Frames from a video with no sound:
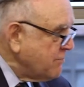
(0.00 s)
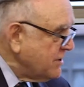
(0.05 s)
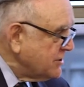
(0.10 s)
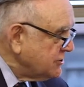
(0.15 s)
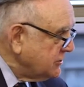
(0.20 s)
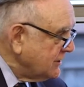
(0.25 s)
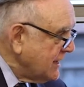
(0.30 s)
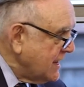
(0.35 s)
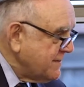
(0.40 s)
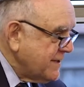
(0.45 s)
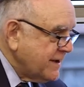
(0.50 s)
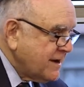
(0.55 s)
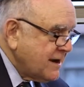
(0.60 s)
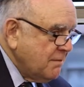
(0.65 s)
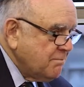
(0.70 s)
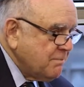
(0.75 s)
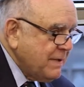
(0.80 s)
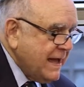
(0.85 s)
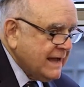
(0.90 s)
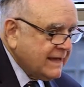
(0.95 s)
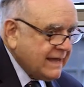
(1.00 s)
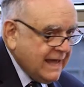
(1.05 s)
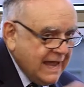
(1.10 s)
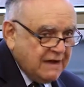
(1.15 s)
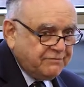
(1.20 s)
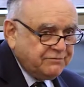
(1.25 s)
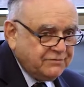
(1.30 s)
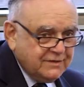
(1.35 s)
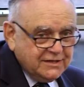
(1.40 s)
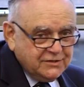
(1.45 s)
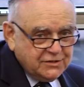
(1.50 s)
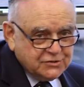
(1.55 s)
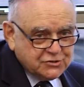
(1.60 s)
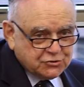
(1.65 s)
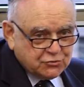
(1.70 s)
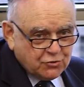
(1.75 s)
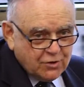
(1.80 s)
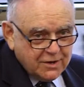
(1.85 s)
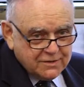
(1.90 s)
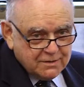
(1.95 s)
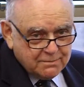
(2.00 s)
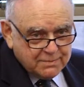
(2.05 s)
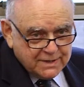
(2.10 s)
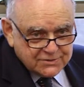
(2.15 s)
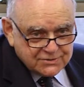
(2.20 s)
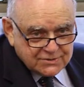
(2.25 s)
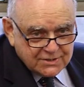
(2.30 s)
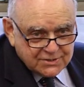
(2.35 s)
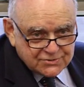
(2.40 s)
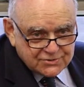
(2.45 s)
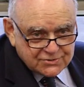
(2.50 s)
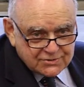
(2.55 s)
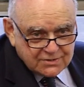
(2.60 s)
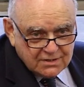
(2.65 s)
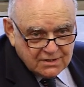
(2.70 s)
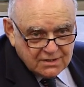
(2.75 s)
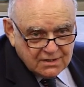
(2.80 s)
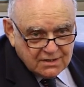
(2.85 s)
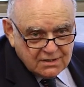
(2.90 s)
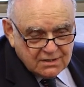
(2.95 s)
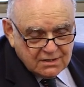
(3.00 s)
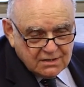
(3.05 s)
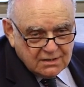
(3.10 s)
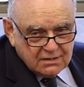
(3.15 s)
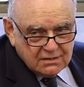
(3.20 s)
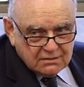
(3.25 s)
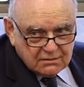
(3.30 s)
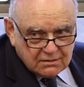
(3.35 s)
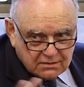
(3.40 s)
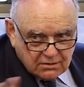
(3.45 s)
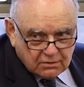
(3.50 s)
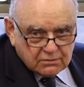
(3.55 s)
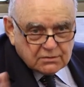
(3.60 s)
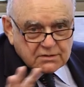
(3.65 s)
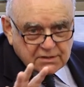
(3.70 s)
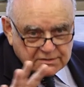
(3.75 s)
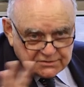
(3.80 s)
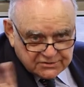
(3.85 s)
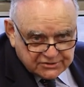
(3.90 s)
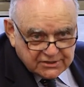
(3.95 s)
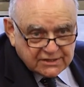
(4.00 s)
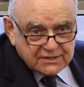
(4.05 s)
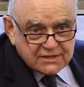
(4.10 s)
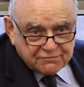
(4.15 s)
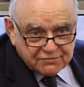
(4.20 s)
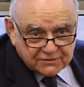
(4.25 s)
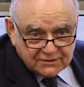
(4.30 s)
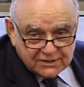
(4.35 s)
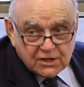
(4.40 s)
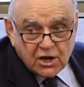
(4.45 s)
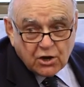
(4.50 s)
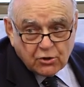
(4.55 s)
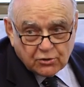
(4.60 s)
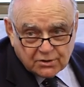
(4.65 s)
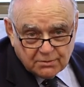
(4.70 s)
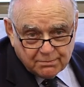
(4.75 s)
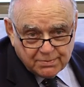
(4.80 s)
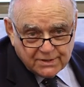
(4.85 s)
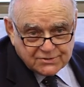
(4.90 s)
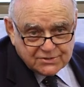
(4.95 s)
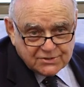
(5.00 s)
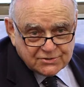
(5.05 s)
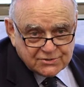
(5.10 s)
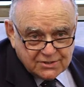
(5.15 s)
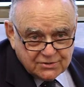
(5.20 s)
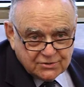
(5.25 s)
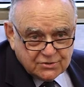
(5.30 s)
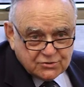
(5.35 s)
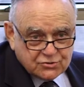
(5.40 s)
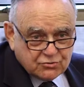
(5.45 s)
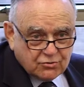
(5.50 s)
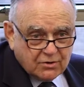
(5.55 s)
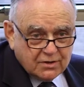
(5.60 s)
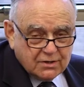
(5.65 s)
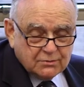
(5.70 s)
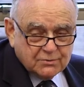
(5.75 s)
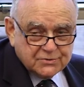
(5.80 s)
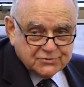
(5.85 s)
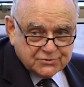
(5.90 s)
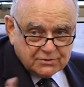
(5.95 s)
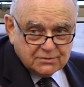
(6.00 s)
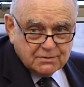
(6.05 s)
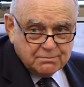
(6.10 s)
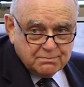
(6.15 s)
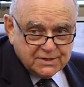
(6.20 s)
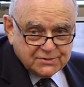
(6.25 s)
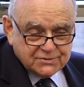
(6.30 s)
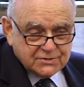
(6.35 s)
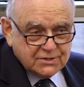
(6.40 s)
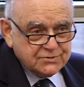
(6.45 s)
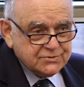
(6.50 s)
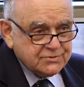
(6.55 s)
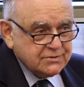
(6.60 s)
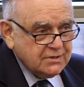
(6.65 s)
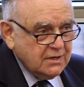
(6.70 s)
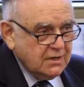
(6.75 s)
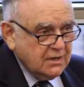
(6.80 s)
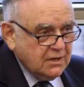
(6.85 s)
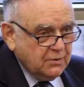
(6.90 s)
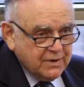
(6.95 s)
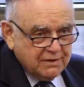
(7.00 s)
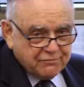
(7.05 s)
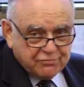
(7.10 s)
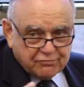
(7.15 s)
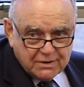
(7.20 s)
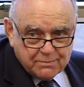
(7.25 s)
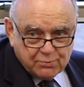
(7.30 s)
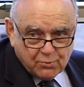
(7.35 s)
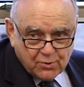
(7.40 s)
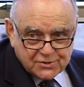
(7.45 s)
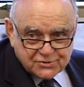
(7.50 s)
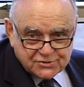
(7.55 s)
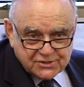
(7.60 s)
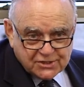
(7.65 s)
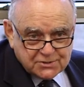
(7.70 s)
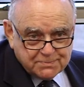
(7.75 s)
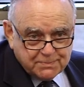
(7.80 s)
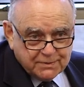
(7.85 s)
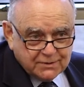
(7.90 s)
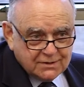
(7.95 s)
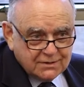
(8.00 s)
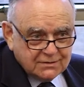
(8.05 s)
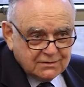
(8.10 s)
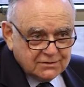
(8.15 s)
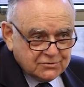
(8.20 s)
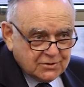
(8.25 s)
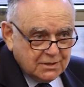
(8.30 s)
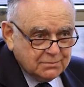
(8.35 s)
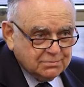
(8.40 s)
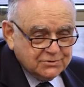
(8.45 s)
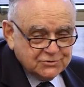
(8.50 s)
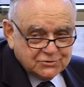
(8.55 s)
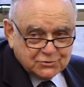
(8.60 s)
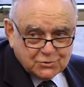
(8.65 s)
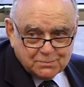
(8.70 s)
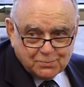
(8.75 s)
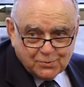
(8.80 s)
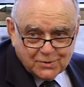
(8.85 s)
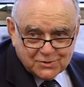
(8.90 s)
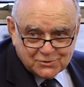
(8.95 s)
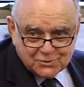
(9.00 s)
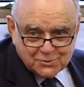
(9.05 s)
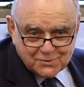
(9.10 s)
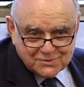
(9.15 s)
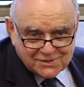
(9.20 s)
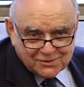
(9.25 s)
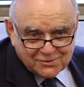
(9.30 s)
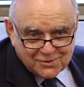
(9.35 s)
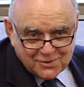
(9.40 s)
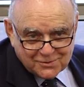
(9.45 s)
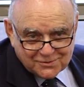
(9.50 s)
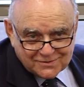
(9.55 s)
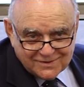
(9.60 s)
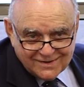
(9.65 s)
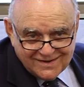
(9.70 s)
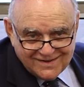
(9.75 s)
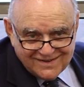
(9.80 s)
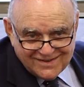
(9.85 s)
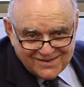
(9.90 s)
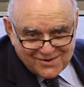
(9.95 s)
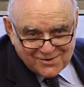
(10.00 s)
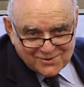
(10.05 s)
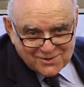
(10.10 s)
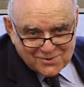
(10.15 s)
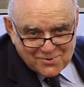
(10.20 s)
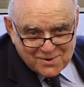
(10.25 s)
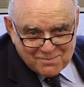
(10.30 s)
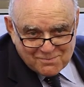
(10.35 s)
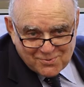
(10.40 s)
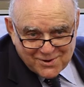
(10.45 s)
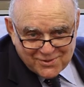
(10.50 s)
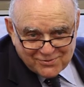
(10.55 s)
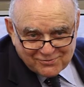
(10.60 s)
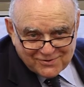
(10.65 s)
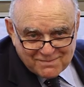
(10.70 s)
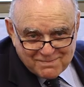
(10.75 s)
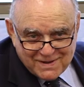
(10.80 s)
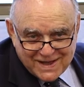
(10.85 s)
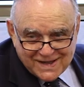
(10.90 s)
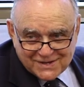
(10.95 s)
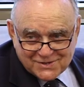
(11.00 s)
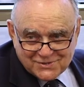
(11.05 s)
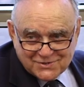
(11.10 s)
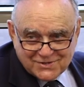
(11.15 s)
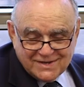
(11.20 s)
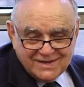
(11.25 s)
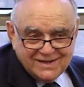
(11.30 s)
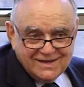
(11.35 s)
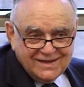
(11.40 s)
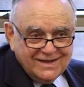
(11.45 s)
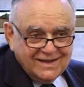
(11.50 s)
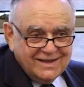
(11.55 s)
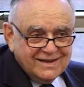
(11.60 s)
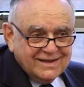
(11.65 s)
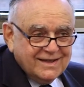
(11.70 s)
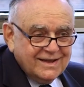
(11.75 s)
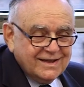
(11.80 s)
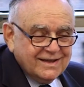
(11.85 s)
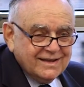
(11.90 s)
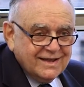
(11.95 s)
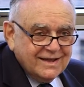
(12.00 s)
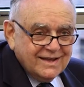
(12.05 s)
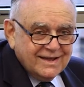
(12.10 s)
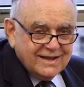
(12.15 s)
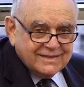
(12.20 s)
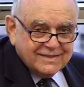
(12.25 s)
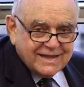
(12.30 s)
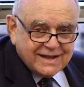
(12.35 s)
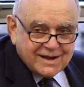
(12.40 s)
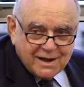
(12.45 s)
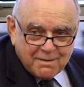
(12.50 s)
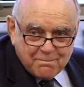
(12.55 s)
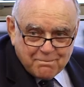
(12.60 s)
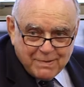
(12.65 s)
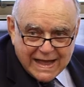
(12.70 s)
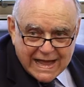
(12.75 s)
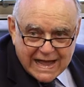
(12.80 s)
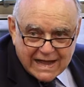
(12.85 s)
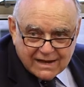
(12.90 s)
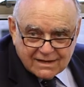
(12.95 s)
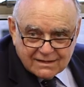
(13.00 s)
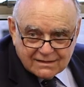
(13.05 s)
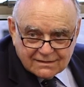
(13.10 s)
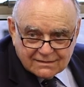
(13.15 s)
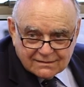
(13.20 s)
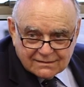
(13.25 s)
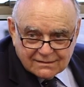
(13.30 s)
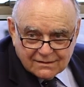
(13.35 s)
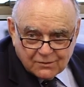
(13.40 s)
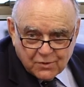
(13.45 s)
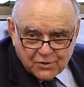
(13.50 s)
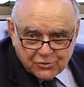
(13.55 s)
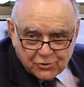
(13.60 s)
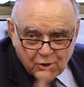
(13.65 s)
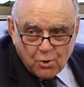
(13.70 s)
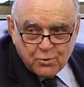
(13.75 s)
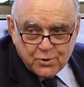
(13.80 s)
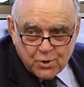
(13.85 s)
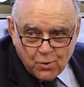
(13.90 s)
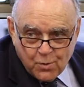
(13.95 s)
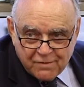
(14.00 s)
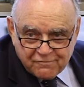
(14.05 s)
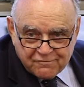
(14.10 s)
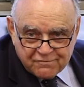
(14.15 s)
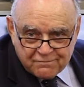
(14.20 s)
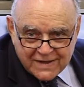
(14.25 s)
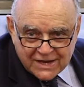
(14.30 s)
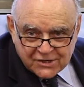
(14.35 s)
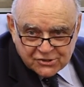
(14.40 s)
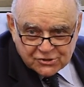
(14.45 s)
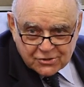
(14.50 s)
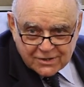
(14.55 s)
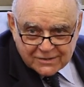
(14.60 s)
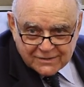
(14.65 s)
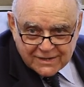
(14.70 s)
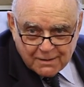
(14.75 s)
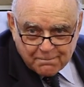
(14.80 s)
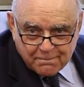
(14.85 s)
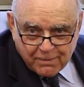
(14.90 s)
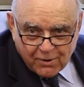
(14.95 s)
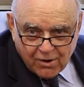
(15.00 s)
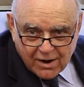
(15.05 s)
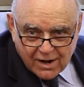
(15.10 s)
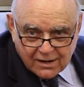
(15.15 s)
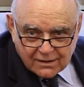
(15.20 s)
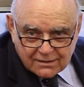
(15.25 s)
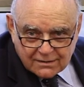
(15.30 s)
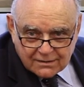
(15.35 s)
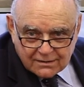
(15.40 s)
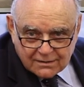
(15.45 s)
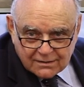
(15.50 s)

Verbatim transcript: months later, they come back after they destroy the business, well, uh, significantly hurt the business, didn't destroy it, we're still in business. We have 3.6 billion, the trouble is 2.2 is our own, only 1.3 pays. Okay? They come back, with no new information on their part,